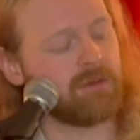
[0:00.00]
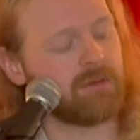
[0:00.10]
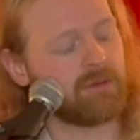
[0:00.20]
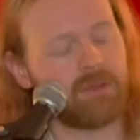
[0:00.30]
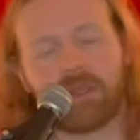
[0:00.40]

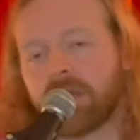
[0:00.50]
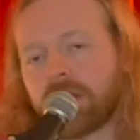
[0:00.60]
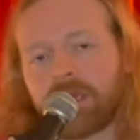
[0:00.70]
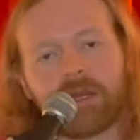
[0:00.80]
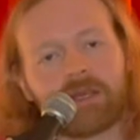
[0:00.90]
And again, it
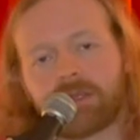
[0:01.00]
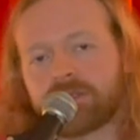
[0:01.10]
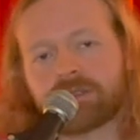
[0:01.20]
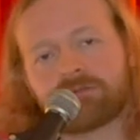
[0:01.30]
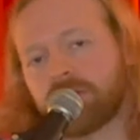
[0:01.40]
can
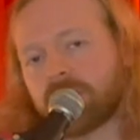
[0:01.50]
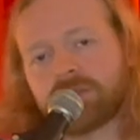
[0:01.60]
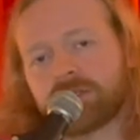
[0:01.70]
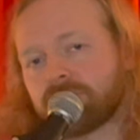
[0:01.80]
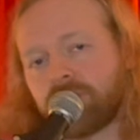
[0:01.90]
just
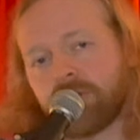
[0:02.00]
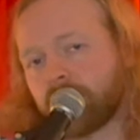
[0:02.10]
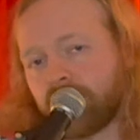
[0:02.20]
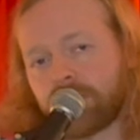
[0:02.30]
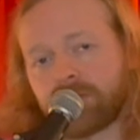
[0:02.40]
free up
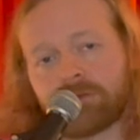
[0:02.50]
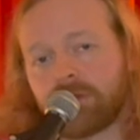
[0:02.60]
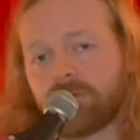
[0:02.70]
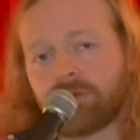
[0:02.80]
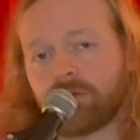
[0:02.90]
fingers. You never know
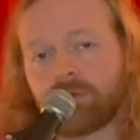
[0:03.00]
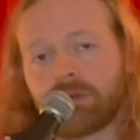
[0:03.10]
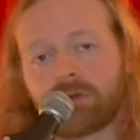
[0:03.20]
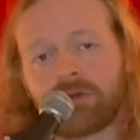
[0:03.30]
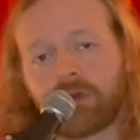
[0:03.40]
when you're going to need
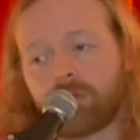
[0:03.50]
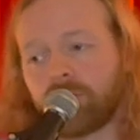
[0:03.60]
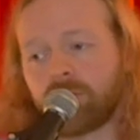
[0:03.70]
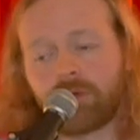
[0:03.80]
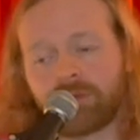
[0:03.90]
them if you're going to be
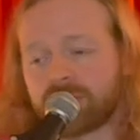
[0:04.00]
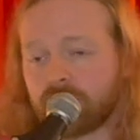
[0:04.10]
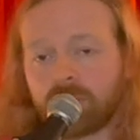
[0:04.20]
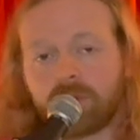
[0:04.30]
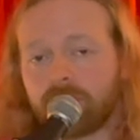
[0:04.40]
solo in
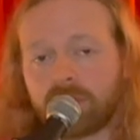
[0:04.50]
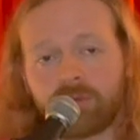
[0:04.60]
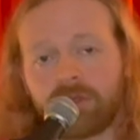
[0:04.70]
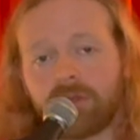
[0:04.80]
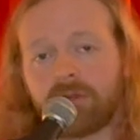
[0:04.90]
between
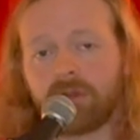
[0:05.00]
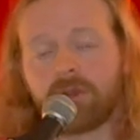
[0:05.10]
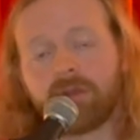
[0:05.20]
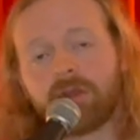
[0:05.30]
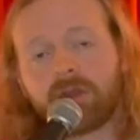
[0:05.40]

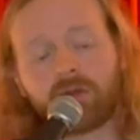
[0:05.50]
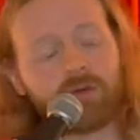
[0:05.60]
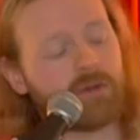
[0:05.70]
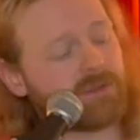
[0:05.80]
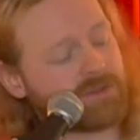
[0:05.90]
chords.
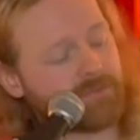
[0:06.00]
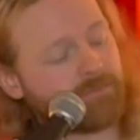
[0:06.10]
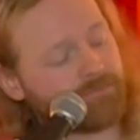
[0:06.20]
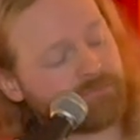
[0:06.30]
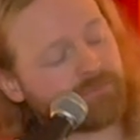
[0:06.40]

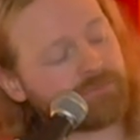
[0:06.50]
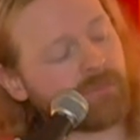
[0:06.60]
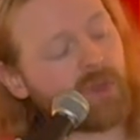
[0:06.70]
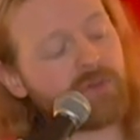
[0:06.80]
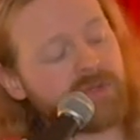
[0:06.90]
So
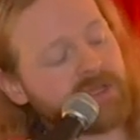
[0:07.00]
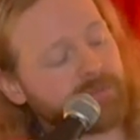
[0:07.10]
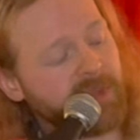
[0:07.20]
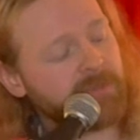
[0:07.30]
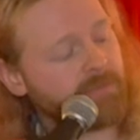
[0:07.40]
that's B,
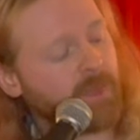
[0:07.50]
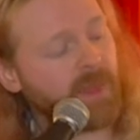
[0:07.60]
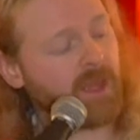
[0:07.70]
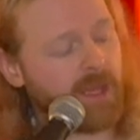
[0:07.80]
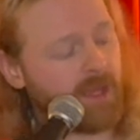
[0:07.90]

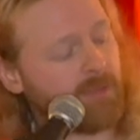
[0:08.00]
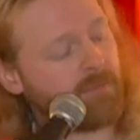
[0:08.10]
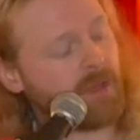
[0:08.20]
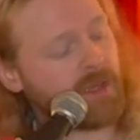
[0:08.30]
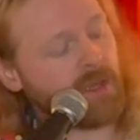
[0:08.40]
and
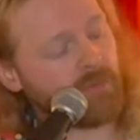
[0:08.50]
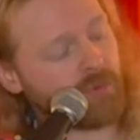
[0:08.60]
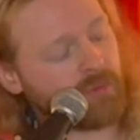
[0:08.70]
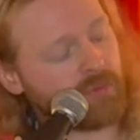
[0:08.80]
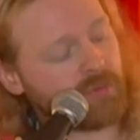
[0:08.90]
then we're going to
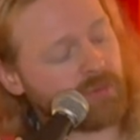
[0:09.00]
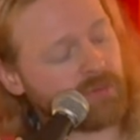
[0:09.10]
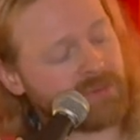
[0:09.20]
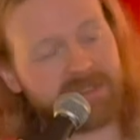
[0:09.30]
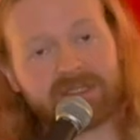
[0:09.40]
go to
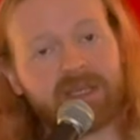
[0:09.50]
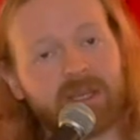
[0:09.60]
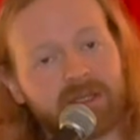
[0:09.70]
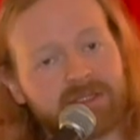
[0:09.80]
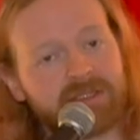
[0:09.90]
C, and this is
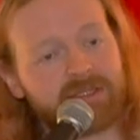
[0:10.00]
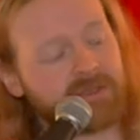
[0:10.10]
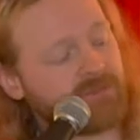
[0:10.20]
a different